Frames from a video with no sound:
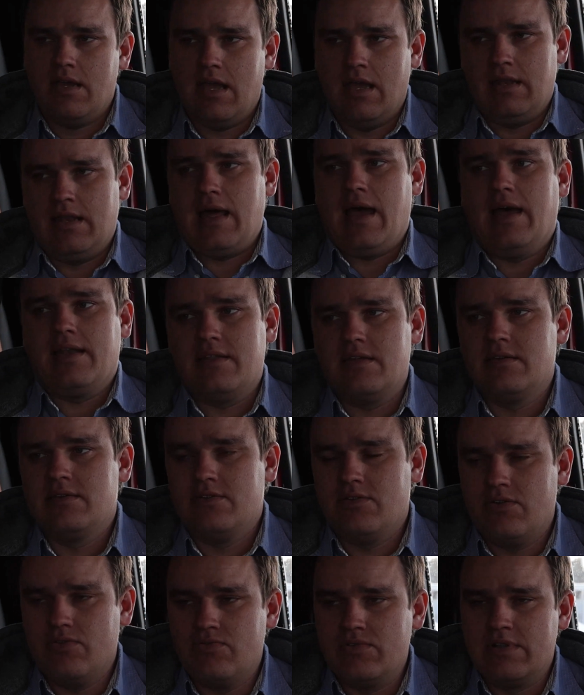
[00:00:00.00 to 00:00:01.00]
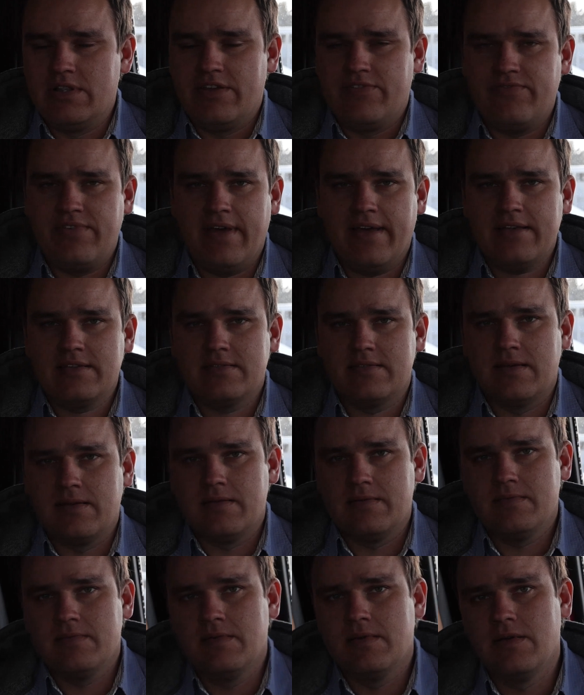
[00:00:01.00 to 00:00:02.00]
and that really fixed
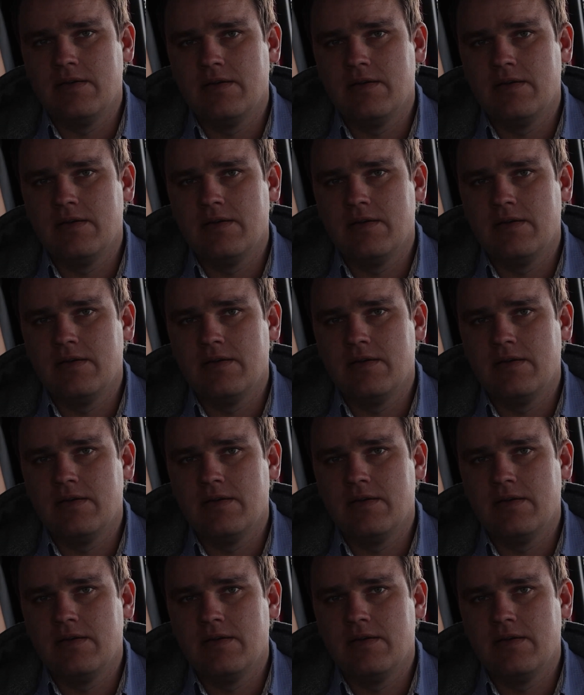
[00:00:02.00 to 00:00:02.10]
it.